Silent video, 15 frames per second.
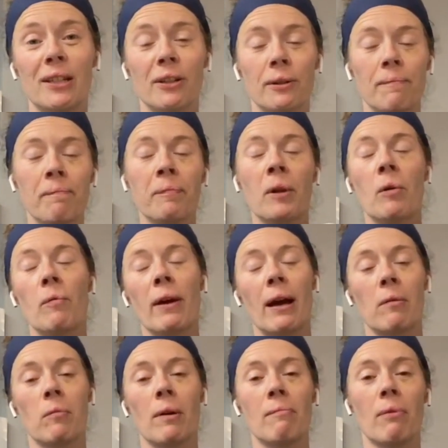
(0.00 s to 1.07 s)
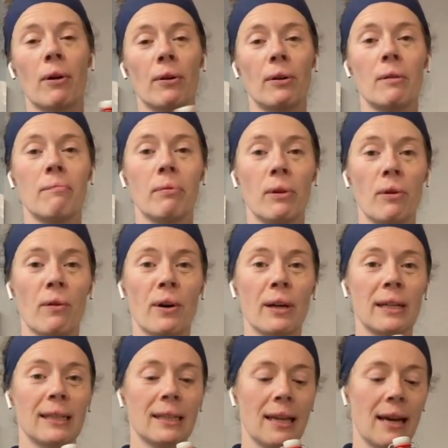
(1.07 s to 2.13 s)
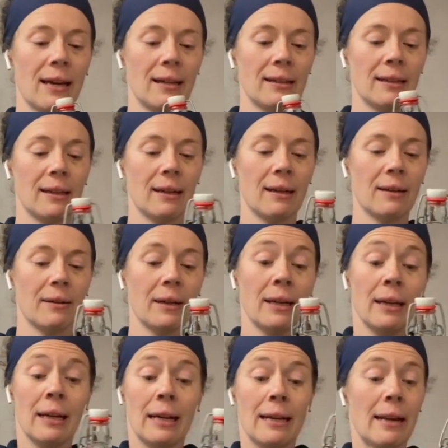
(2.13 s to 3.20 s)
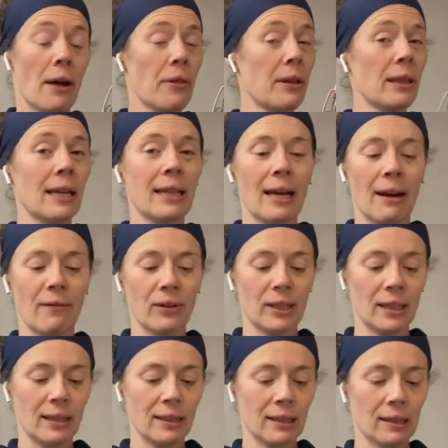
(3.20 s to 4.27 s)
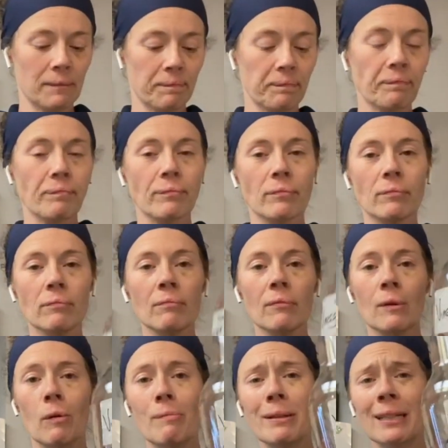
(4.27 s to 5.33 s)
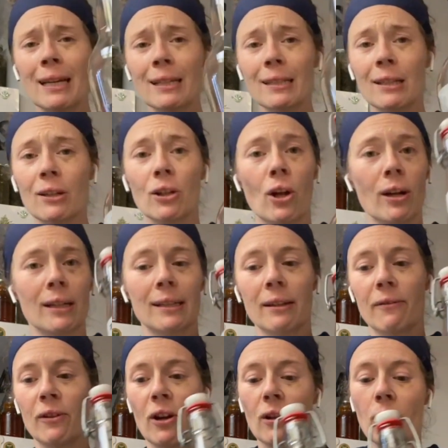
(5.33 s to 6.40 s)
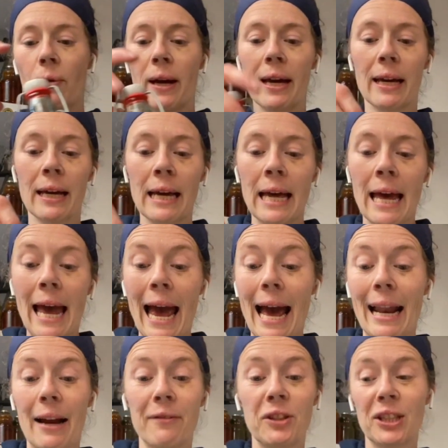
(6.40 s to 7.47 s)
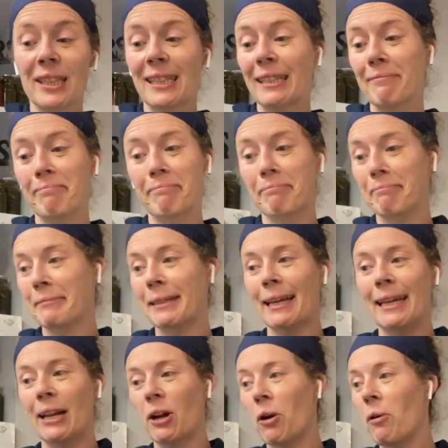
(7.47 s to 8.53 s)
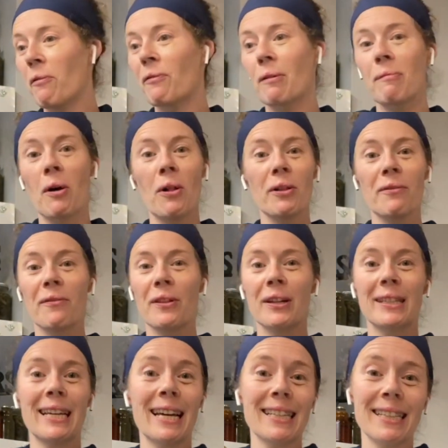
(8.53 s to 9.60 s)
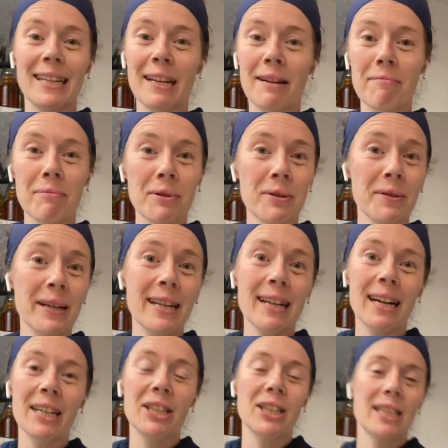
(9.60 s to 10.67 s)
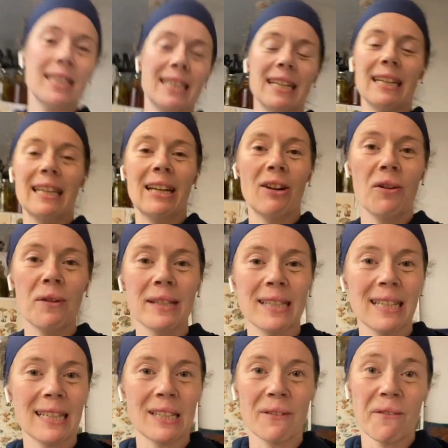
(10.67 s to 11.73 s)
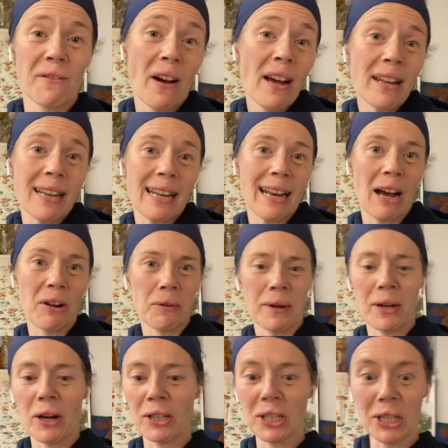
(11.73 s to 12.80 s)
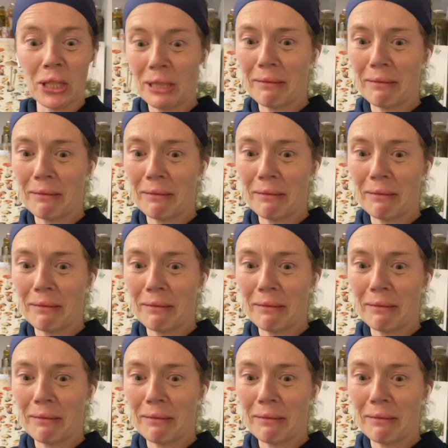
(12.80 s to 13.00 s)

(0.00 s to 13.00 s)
year. We had one bottle blow on us, and nothing like that ever since. We've been testing a lot of stuff along the way, and I've just, you know, from all of the testing and brewing, I just, you know, it's fun. And how do I not just,